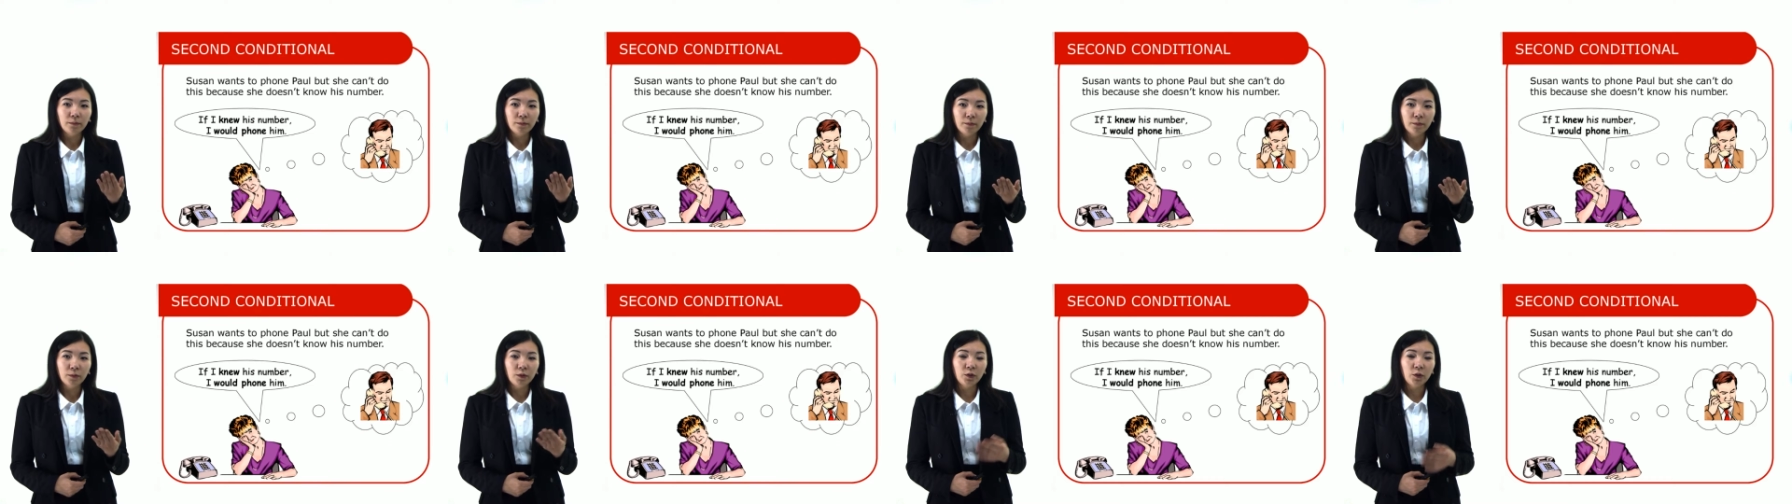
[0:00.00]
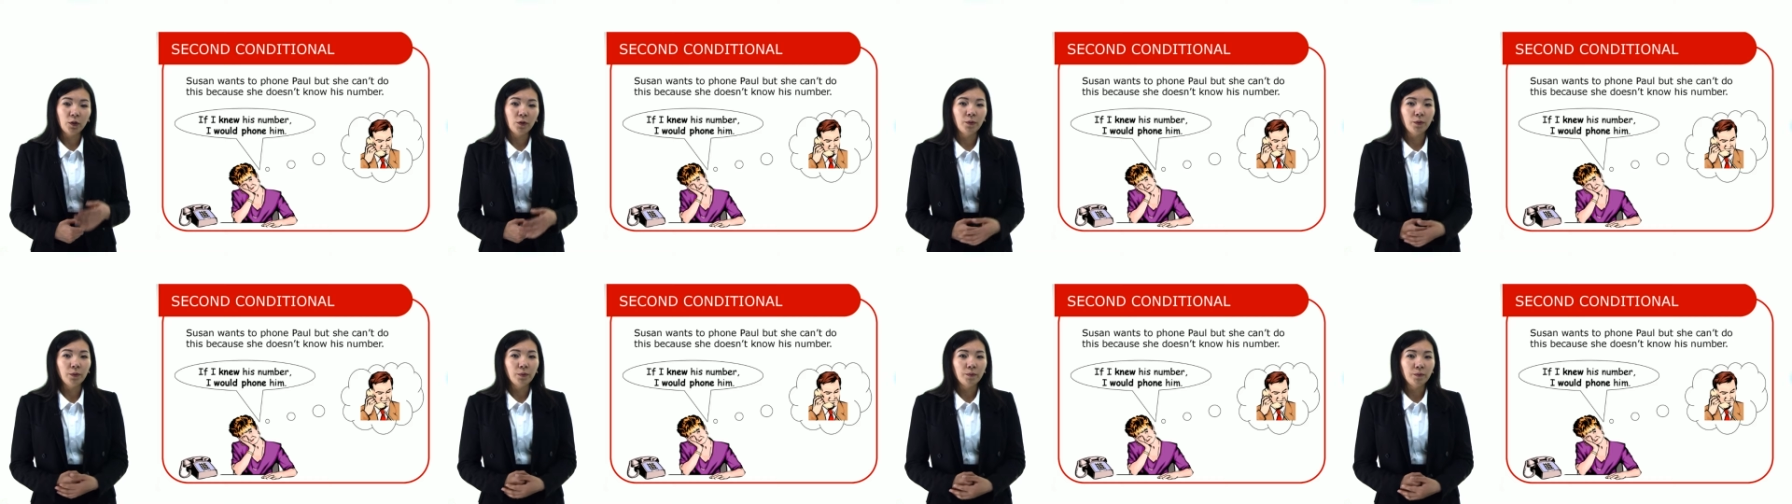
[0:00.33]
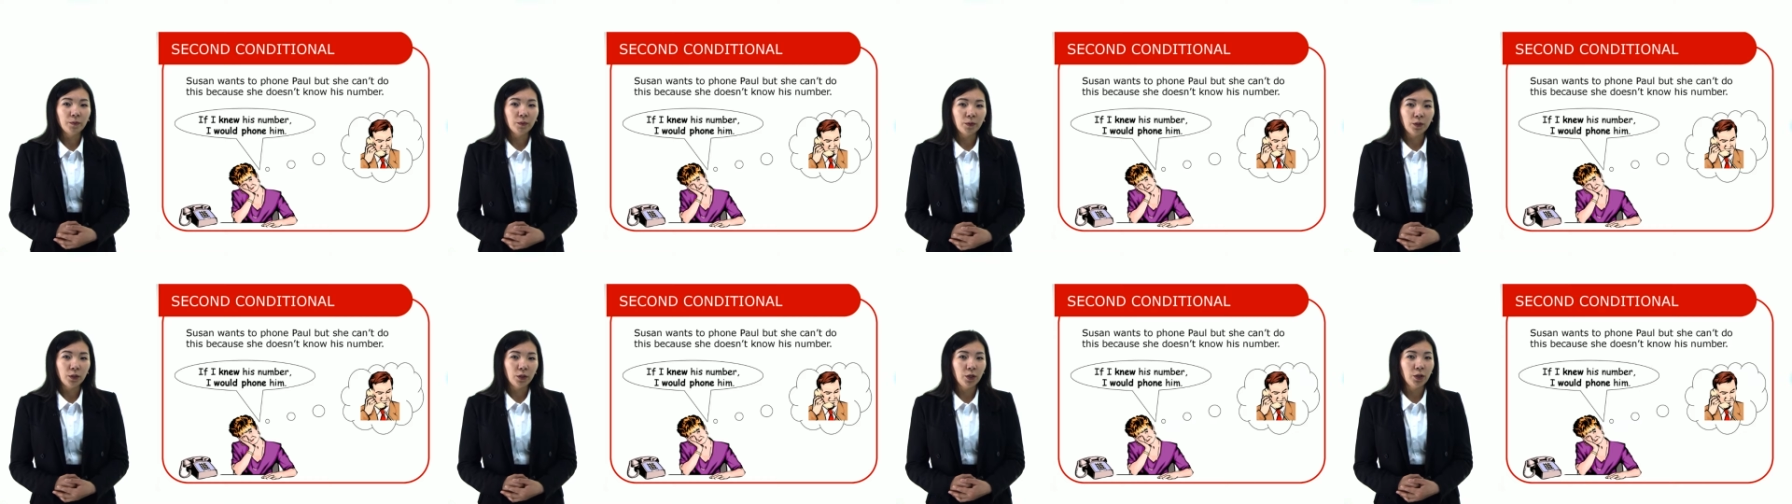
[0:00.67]
So
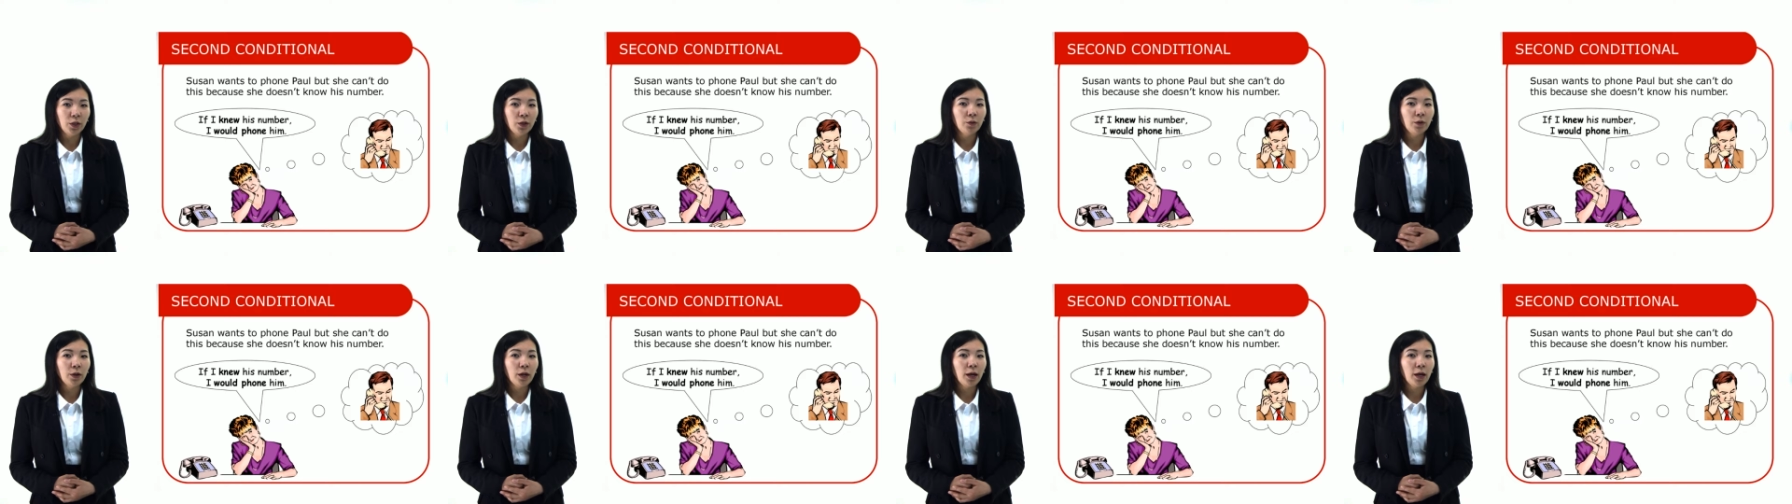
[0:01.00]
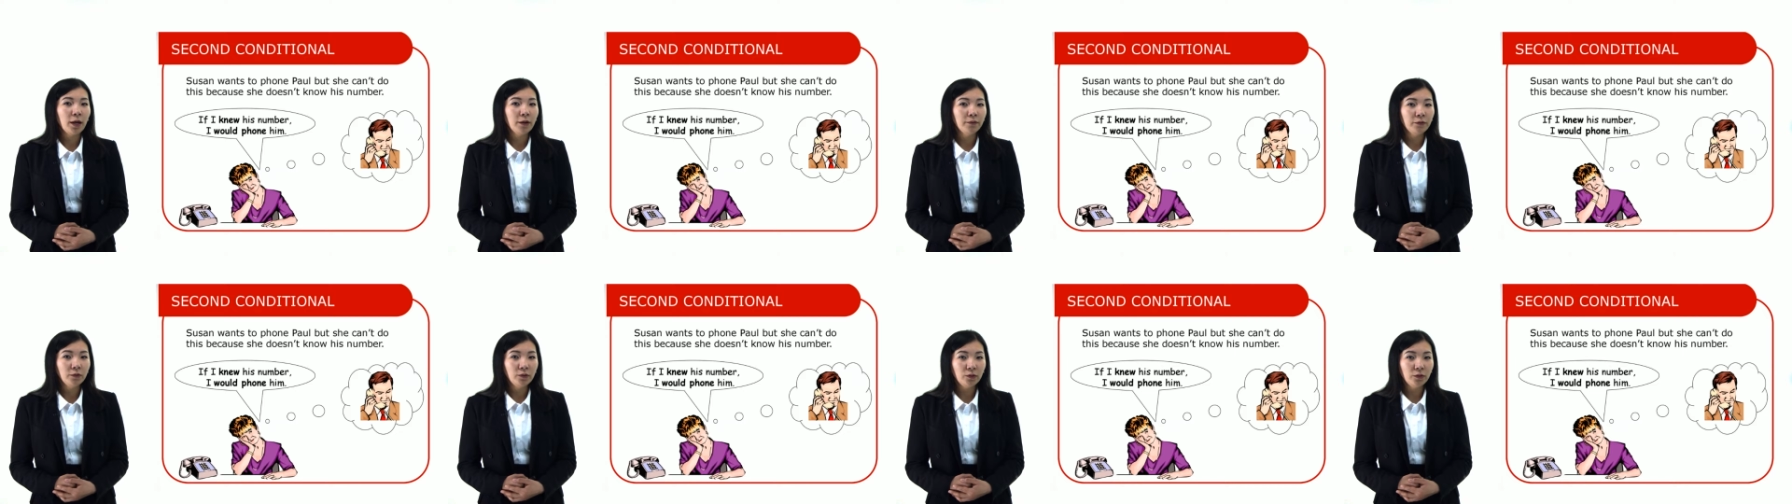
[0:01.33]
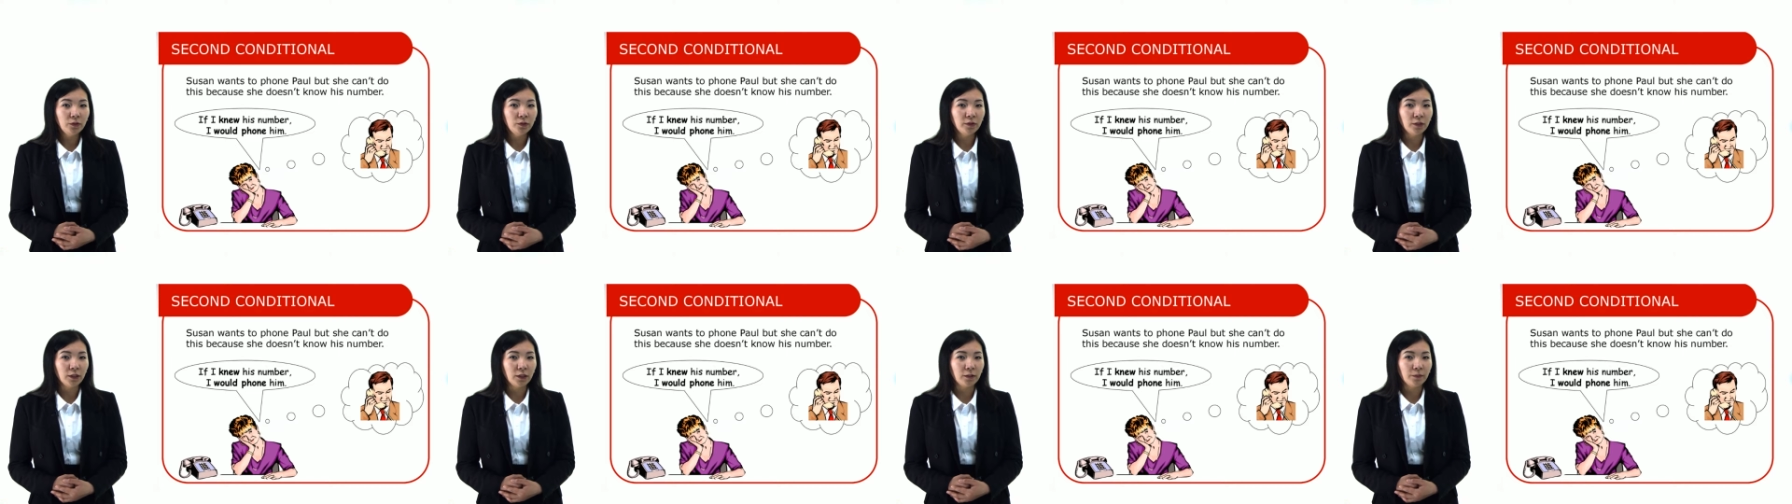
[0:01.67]
here we have
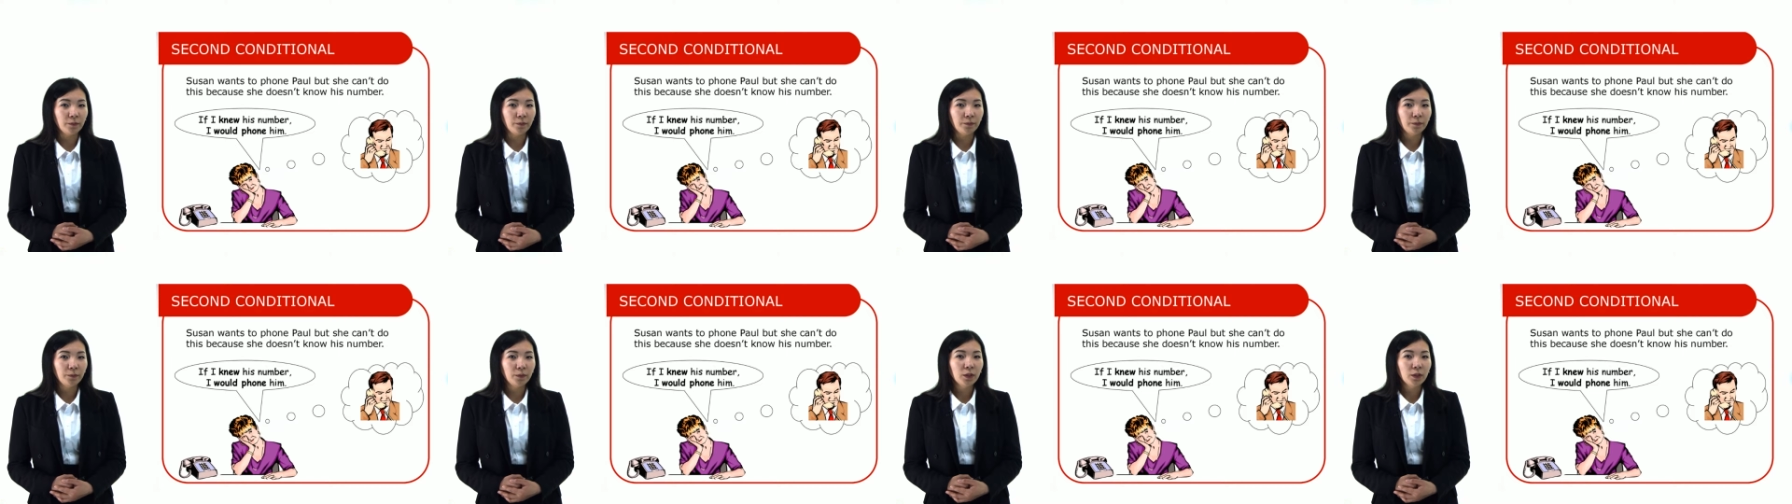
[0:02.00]
Susan.